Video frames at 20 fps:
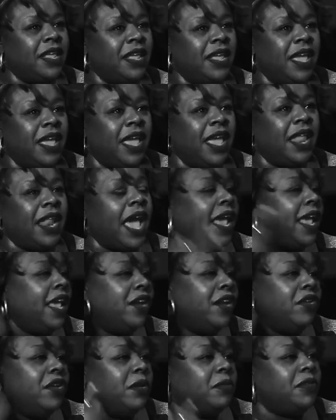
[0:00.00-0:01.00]
to a door that
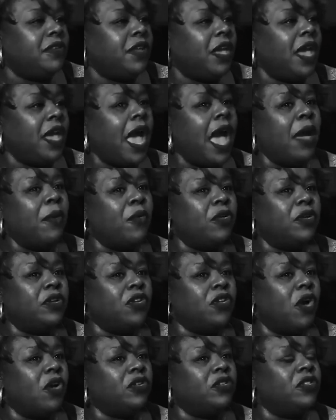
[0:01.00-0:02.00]
only she could open.
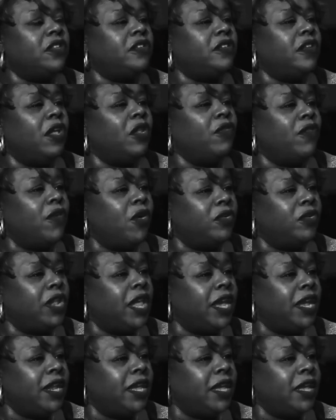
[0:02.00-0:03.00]
When Tyler Perry's
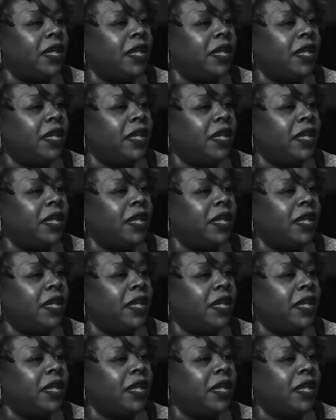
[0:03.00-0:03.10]
House of